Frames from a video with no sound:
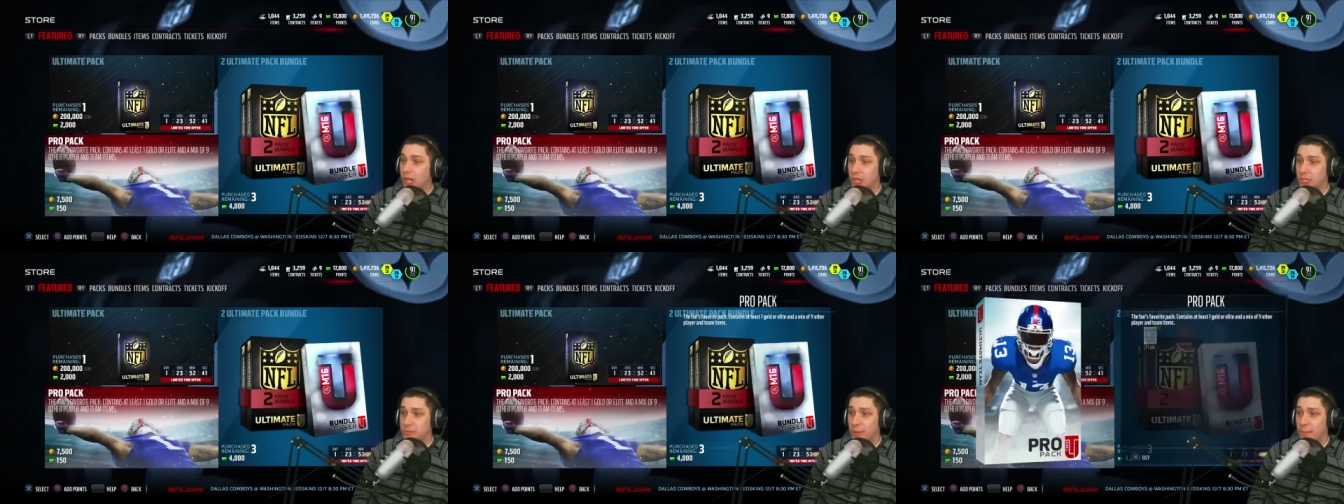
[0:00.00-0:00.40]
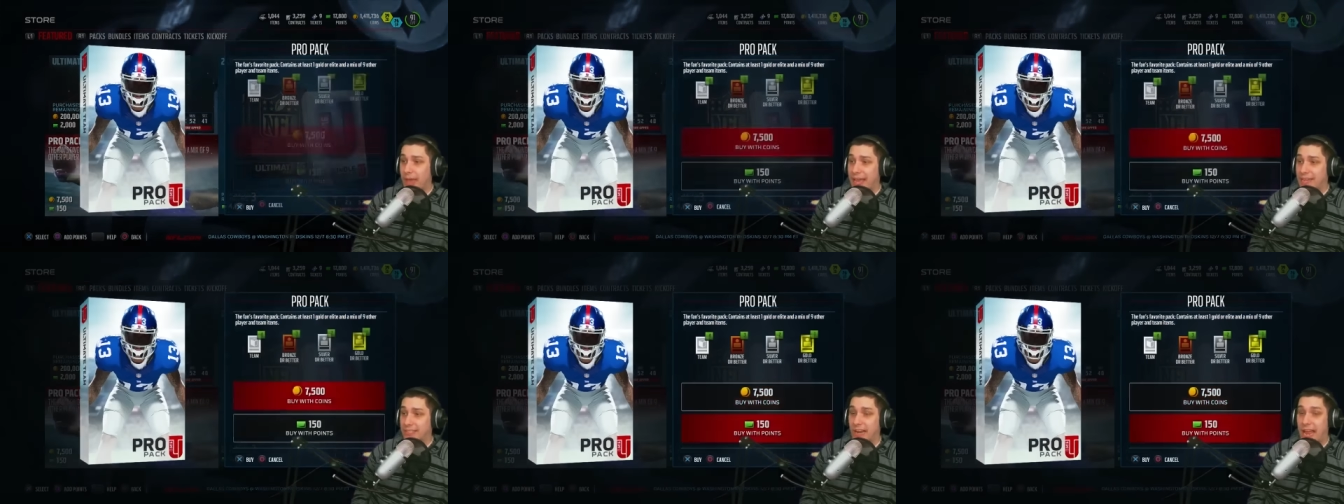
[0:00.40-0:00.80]
Ultimate
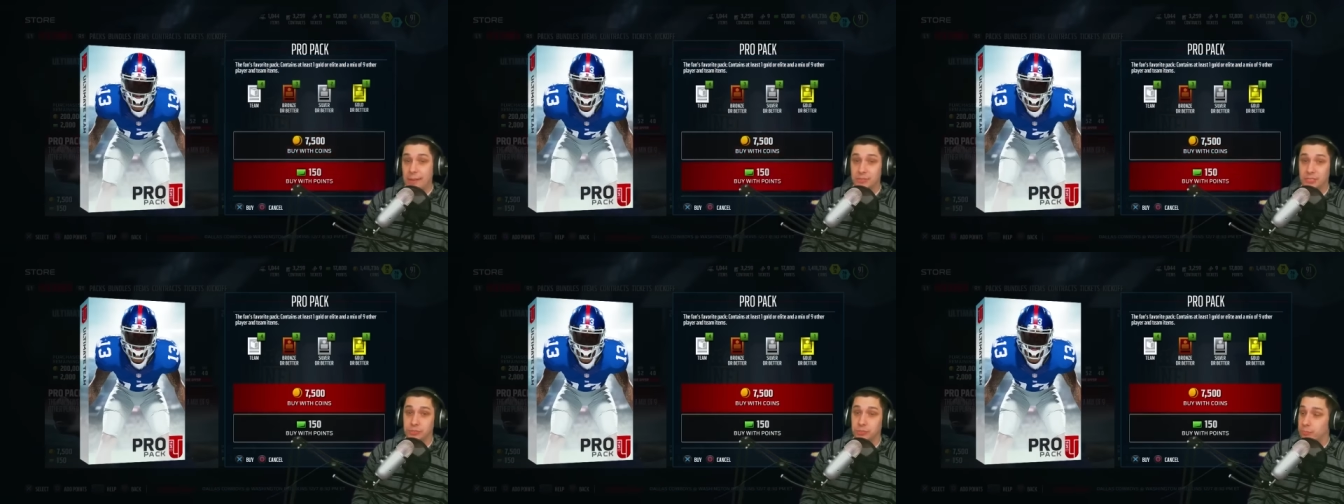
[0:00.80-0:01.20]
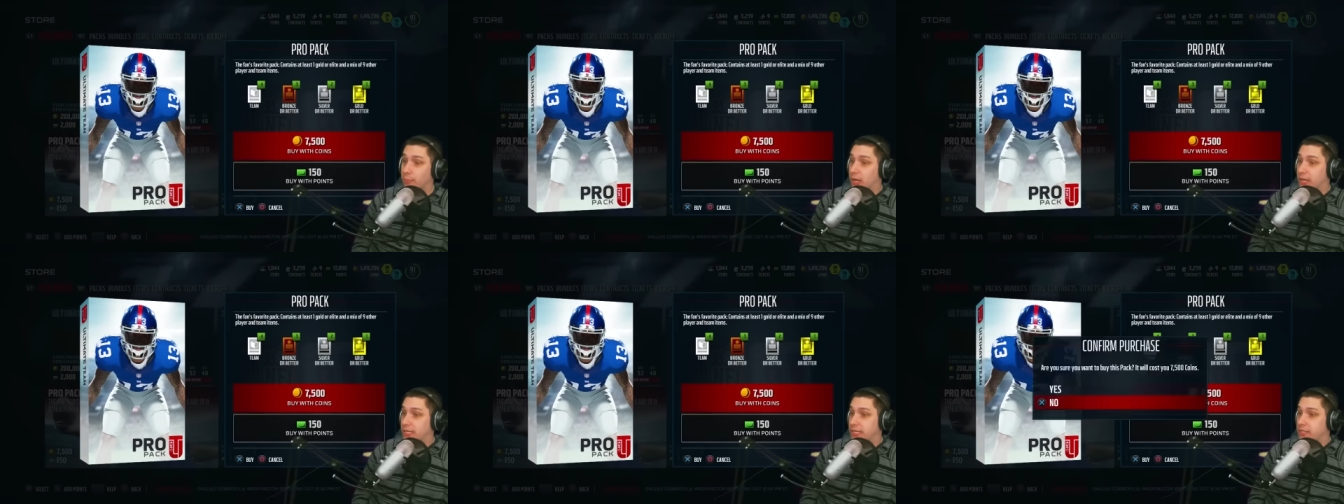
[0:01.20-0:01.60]
packs are absolute
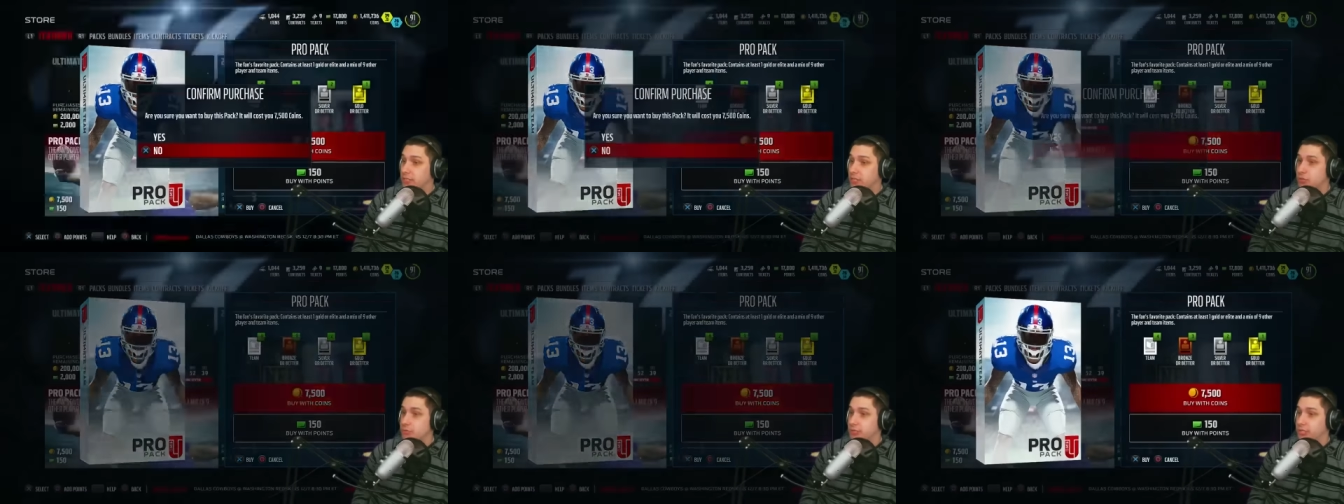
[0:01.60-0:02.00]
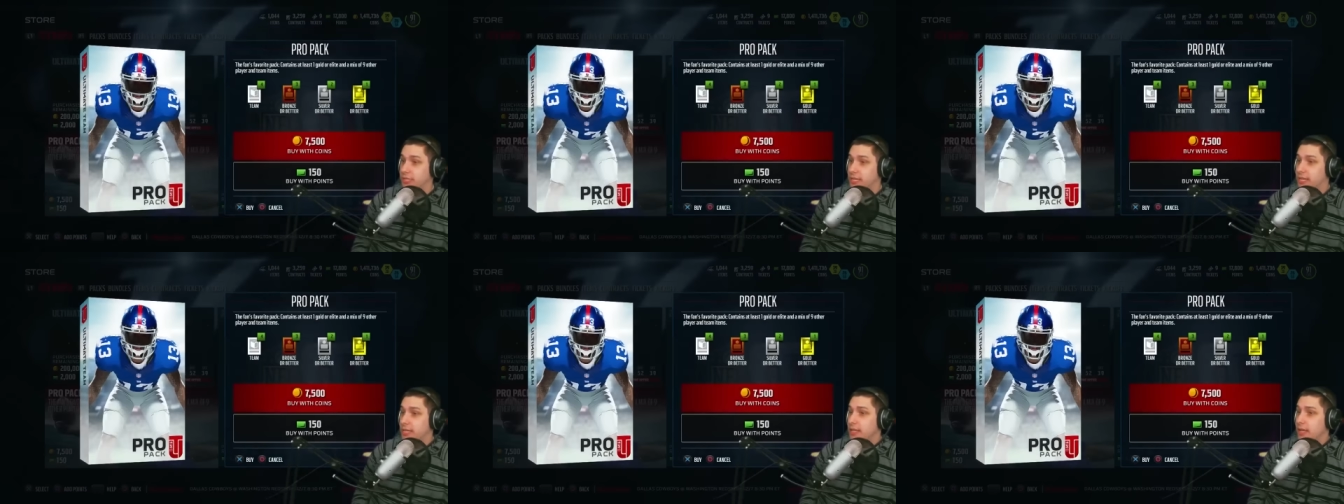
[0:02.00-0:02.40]
money
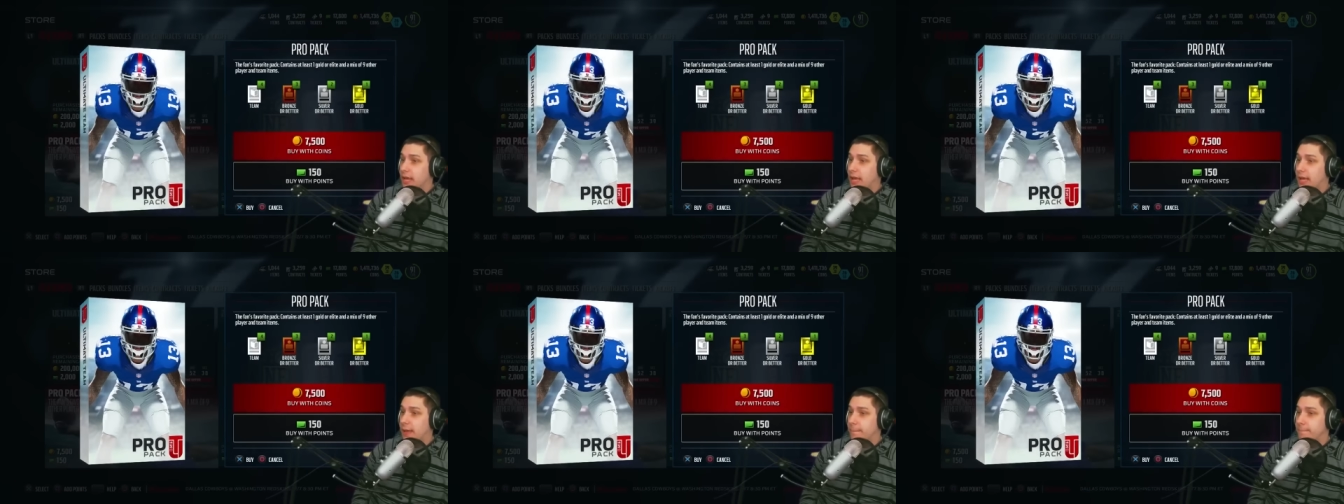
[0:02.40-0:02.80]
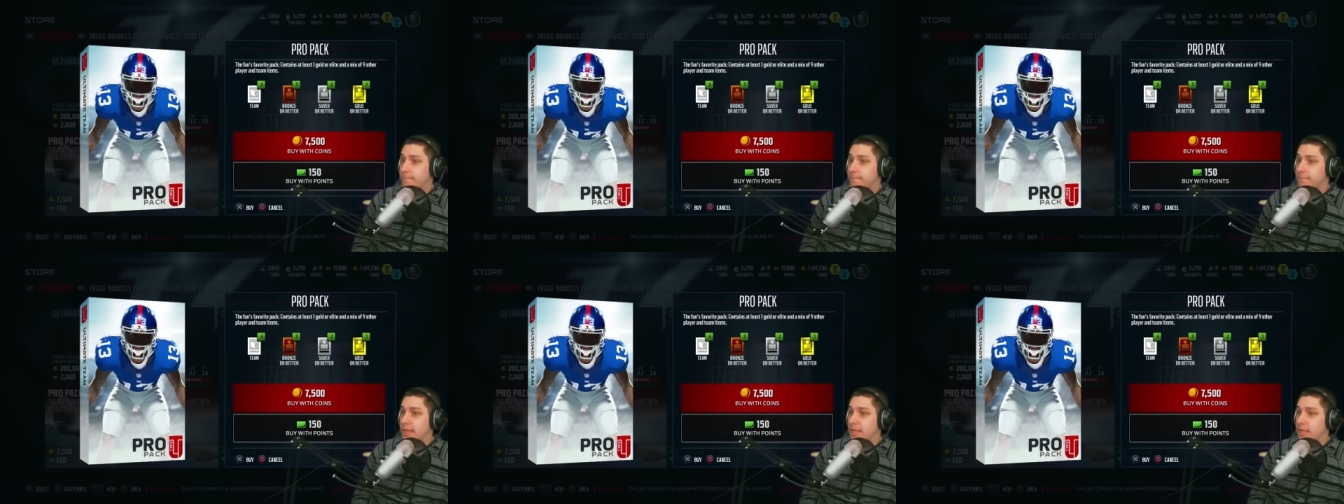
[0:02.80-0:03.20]
usually,
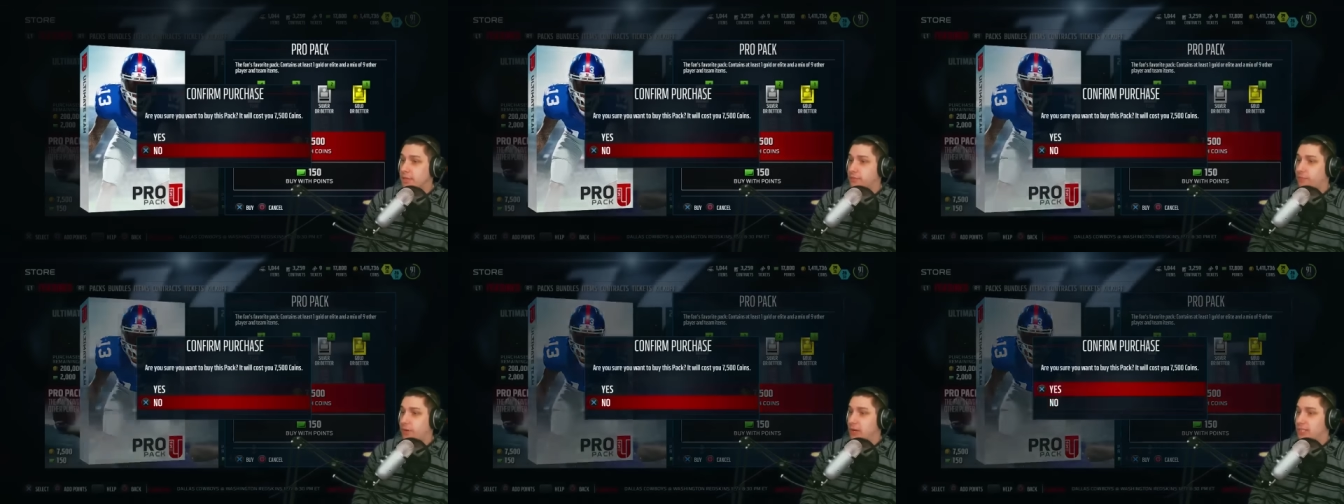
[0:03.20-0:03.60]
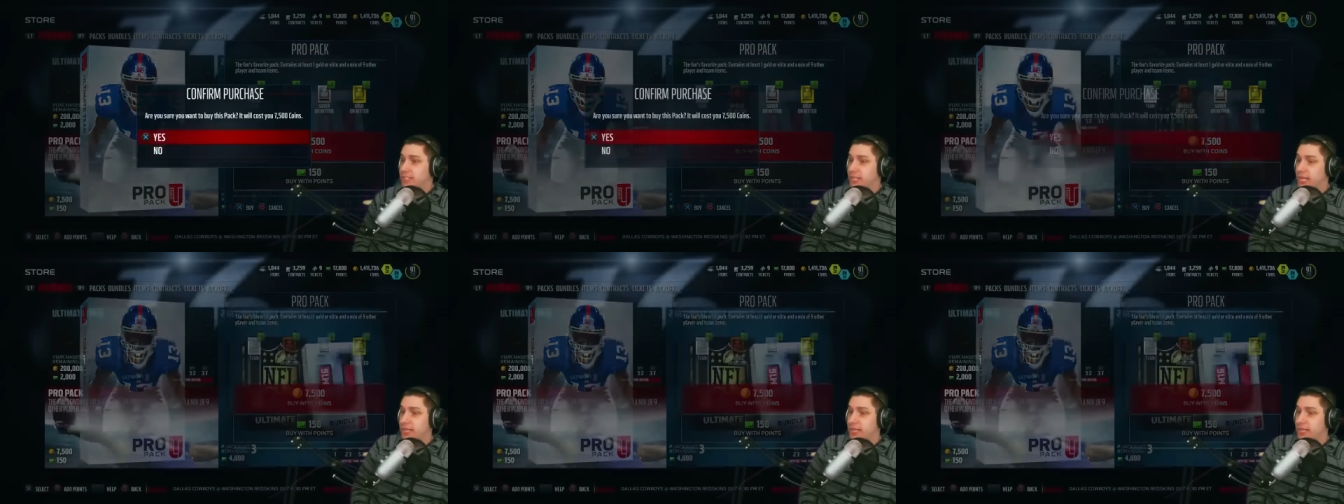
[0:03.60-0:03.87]
um, as far as